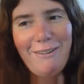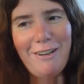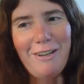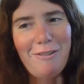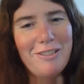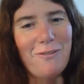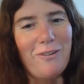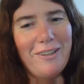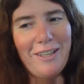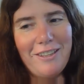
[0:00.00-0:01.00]
it, it was
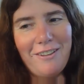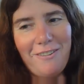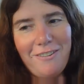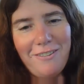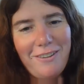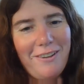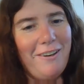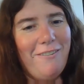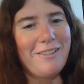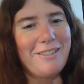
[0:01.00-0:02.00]
funny though.
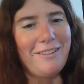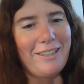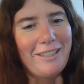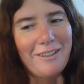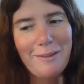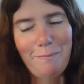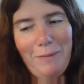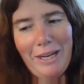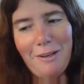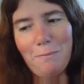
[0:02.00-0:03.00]
It wasn't like nothing
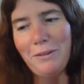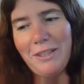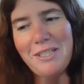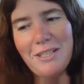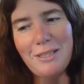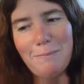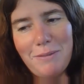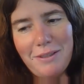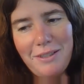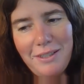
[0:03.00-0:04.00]
mean or malicious,
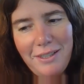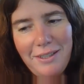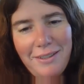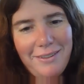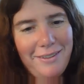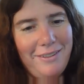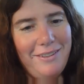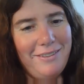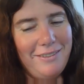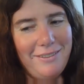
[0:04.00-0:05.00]
but
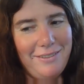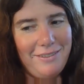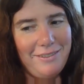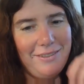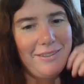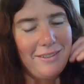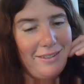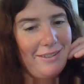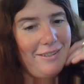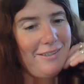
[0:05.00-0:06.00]
it
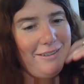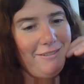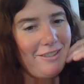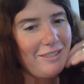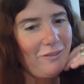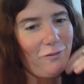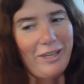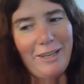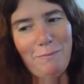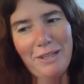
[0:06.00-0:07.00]
was just
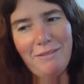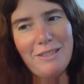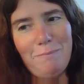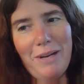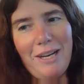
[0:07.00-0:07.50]
funny. But it was a